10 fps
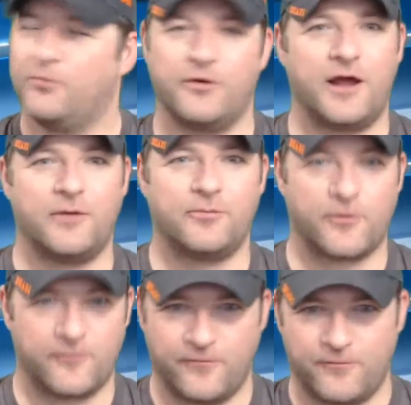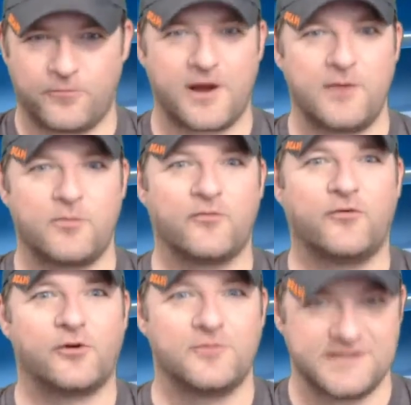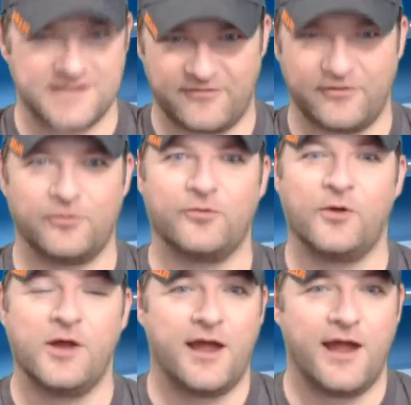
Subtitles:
put out great performance after performance.